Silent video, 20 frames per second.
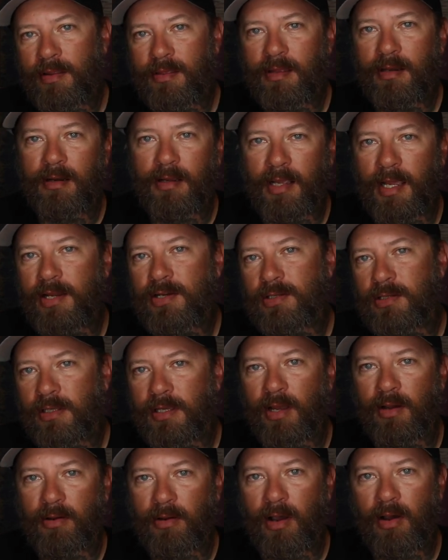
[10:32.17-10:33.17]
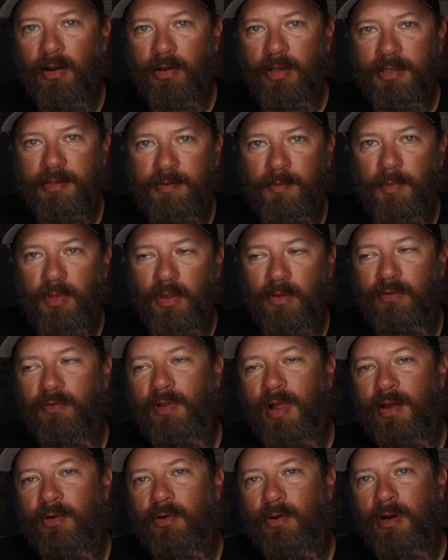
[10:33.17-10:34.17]
And then occasionally I'll get some of those
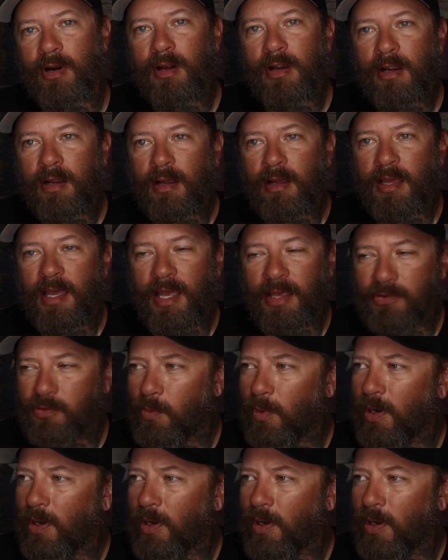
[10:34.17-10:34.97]
flounder as